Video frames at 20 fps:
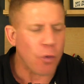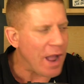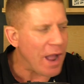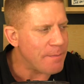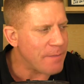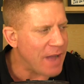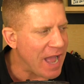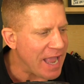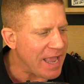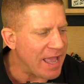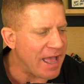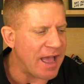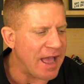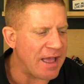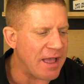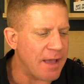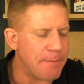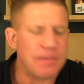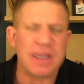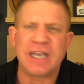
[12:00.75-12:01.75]
why
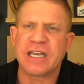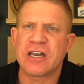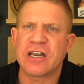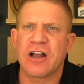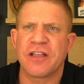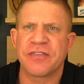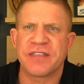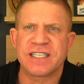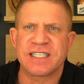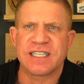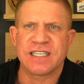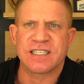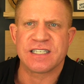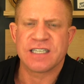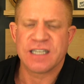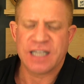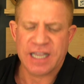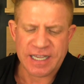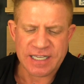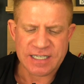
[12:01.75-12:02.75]
my opinion on this
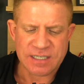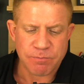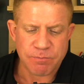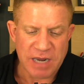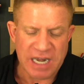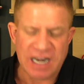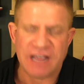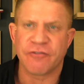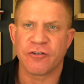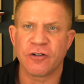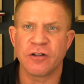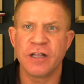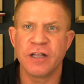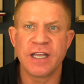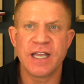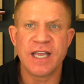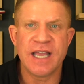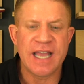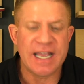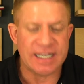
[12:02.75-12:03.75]
is meaningful?
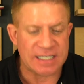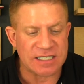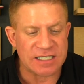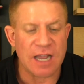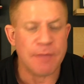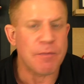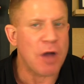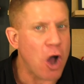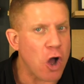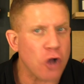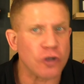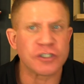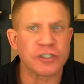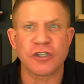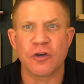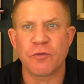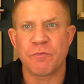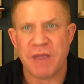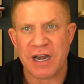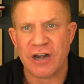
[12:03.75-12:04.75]
It's because I'm
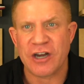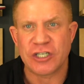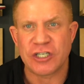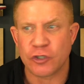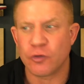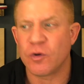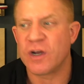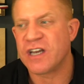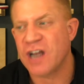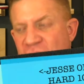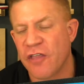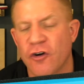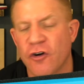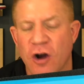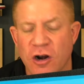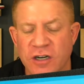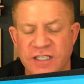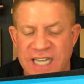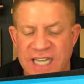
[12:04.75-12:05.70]
also married to another hard